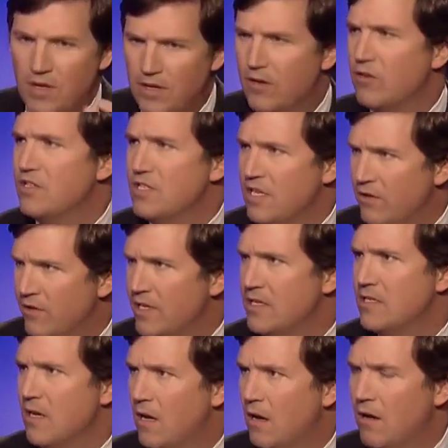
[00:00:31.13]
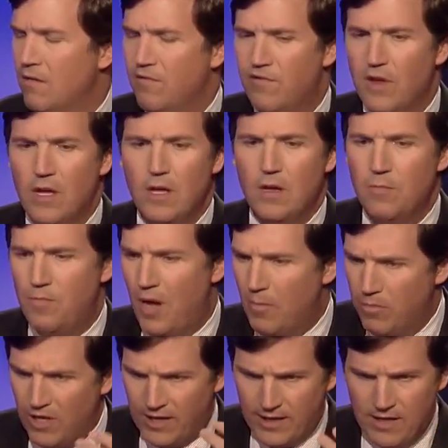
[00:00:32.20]
familiar series of
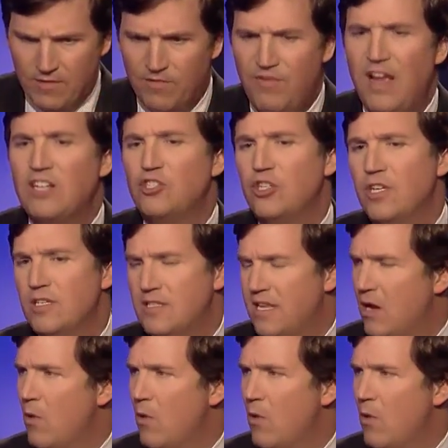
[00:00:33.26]
public confessions.